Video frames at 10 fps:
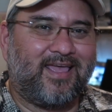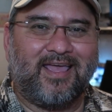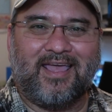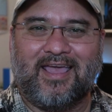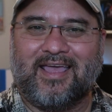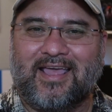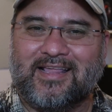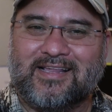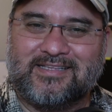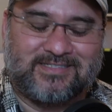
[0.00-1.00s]

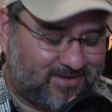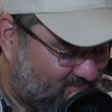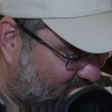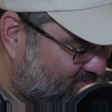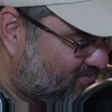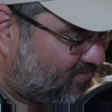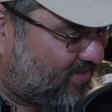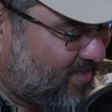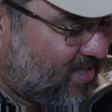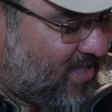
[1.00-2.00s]
It's so cool.
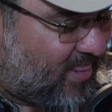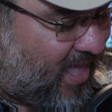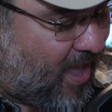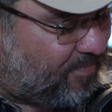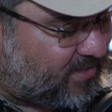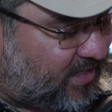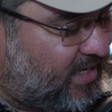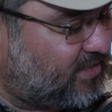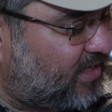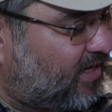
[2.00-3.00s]
The app is
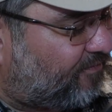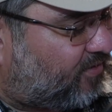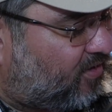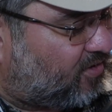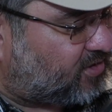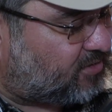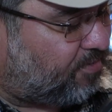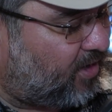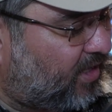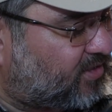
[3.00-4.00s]
easy enough to use. It's
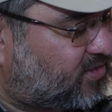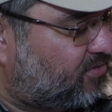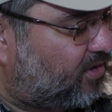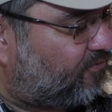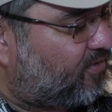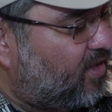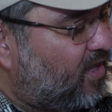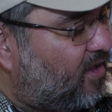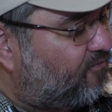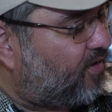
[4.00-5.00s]
pretty intuitive.
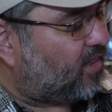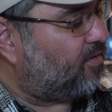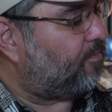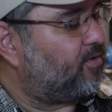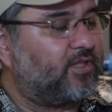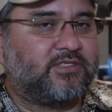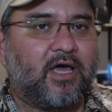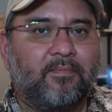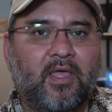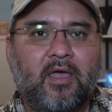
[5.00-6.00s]
In fact, let me pull this
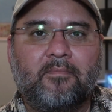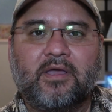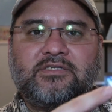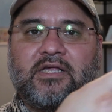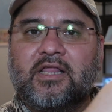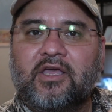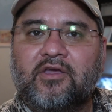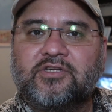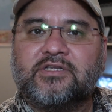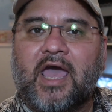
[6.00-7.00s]
up. Basically,
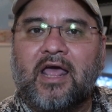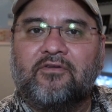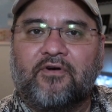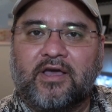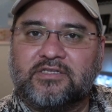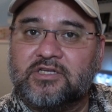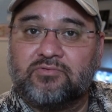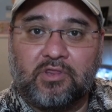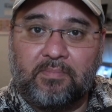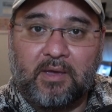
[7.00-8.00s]
you just add
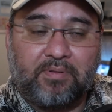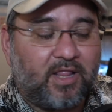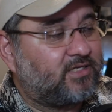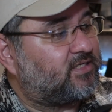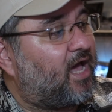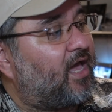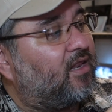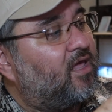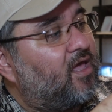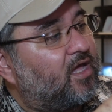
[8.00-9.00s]
devices with the big plus sign.
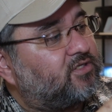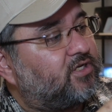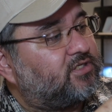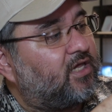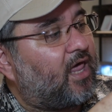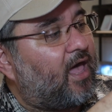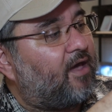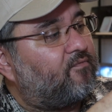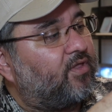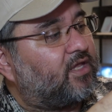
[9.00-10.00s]
As you can see, I
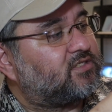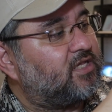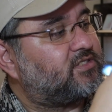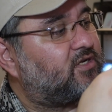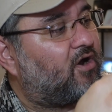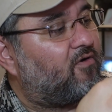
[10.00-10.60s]
have one that's listed